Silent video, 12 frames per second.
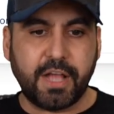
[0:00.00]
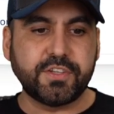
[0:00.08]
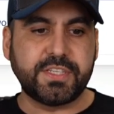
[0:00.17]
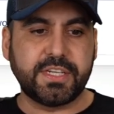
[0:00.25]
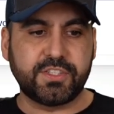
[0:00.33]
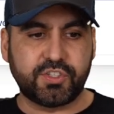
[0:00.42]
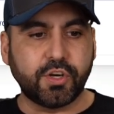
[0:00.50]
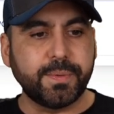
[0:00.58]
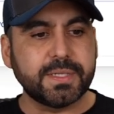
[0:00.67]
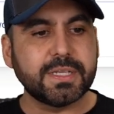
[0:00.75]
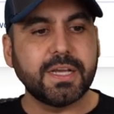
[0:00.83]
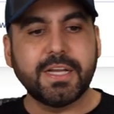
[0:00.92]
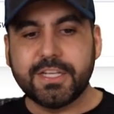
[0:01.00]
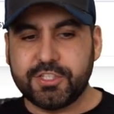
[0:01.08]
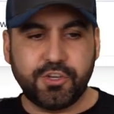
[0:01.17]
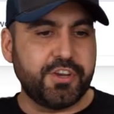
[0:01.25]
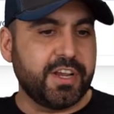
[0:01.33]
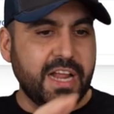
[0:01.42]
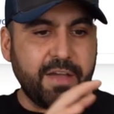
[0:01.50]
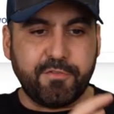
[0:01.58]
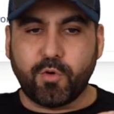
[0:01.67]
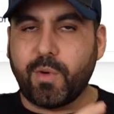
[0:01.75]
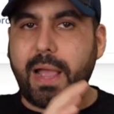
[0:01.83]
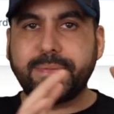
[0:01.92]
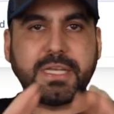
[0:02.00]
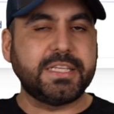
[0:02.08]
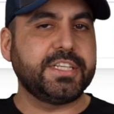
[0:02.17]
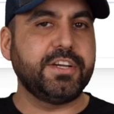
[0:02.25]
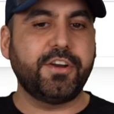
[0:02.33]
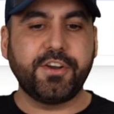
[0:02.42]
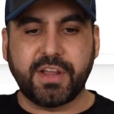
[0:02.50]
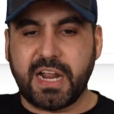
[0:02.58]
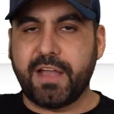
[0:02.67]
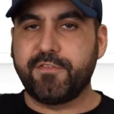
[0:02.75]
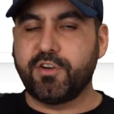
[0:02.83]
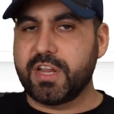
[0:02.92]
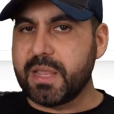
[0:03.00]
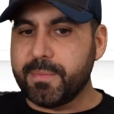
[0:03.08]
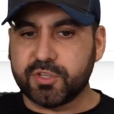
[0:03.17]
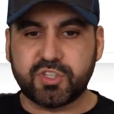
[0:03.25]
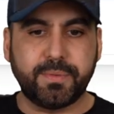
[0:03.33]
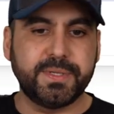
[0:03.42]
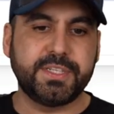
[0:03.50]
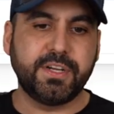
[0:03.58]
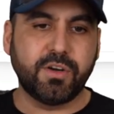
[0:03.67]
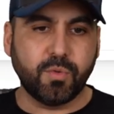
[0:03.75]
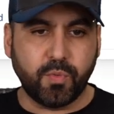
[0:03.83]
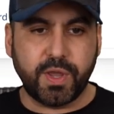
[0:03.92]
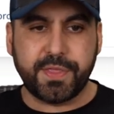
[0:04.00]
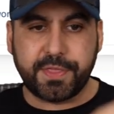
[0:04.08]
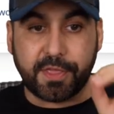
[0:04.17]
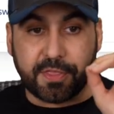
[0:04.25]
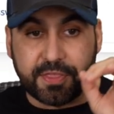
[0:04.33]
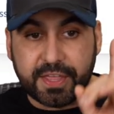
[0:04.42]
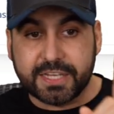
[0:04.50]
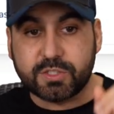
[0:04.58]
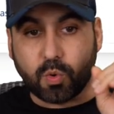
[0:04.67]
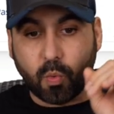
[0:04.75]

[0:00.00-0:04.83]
CloudStick service. So you can have your websites here, you can have your email service here with this